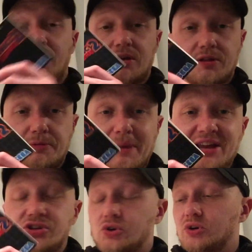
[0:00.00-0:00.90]
the
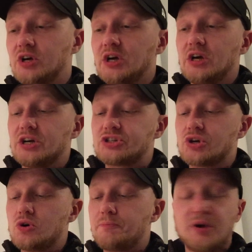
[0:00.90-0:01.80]
manual,
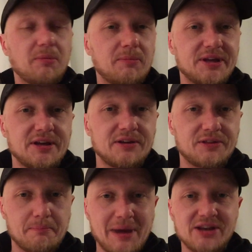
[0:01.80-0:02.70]
so probably the
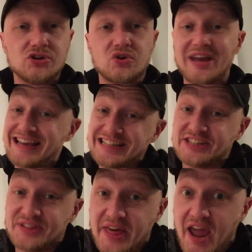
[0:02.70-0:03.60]
manual
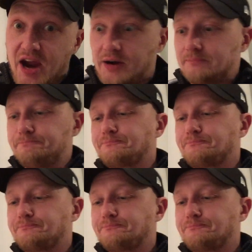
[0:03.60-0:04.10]
isn't there.